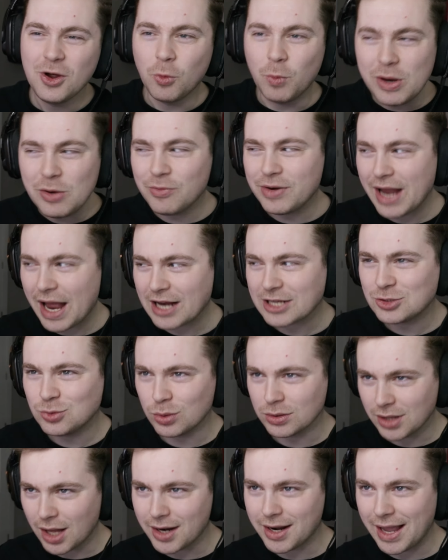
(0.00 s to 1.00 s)
We react
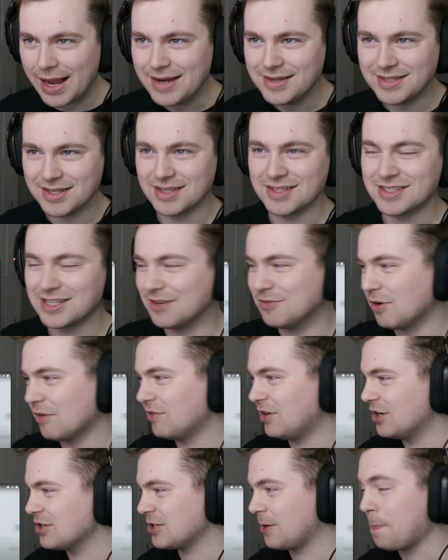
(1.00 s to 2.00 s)
to a lot of ATEEZ stuff up
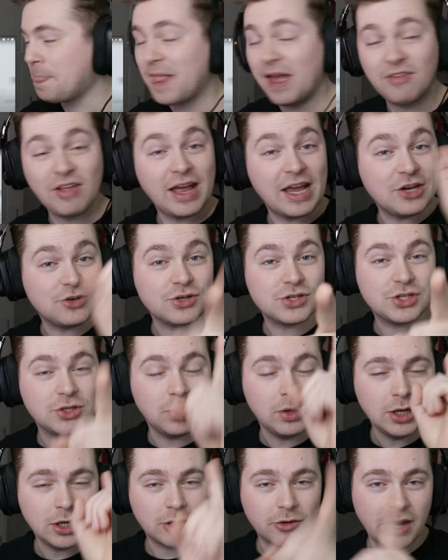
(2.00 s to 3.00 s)
here. So if that interests
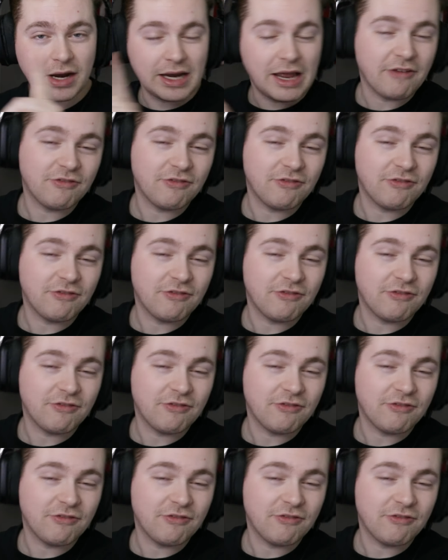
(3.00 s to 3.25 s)
you, great.